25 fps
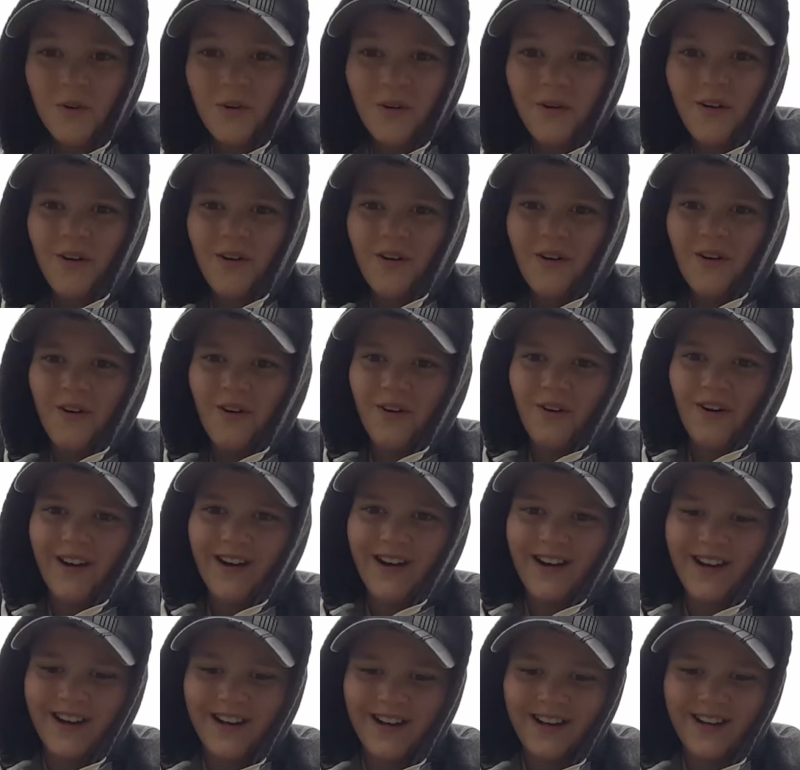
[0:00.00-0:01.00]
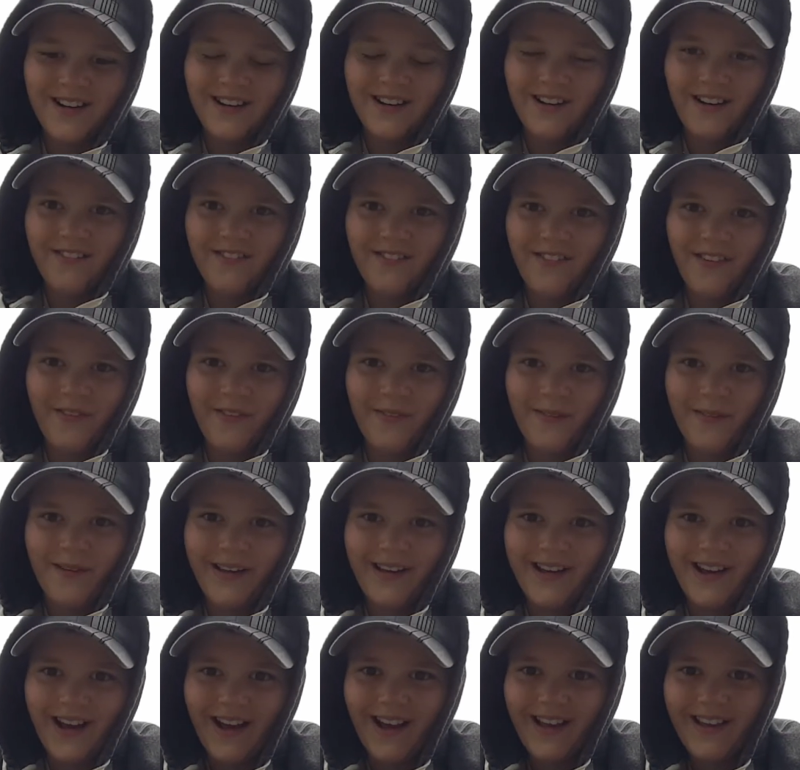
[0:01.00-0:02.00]
Woo! Look what we
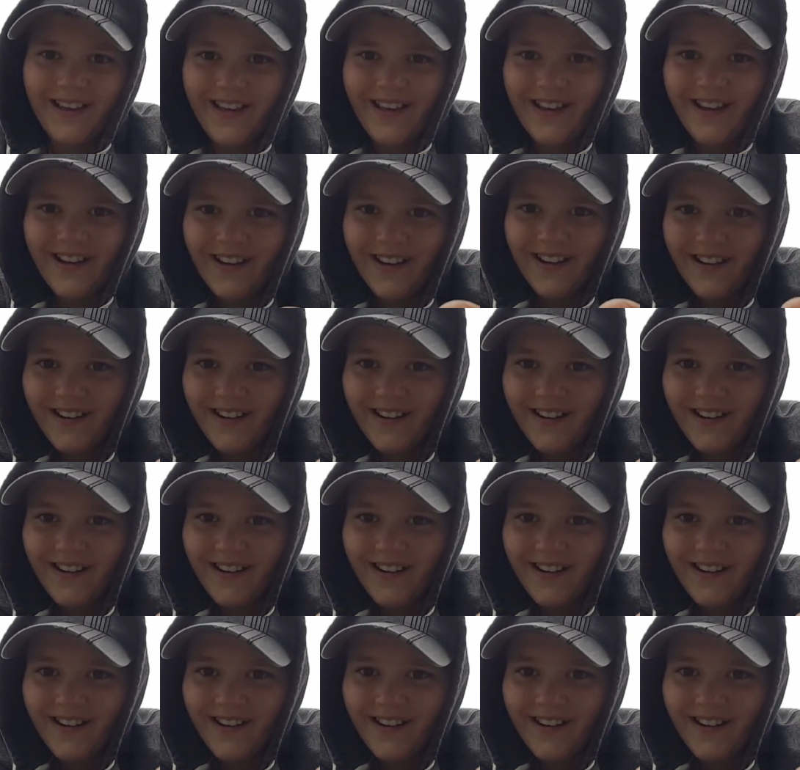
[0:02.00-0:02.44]
got here.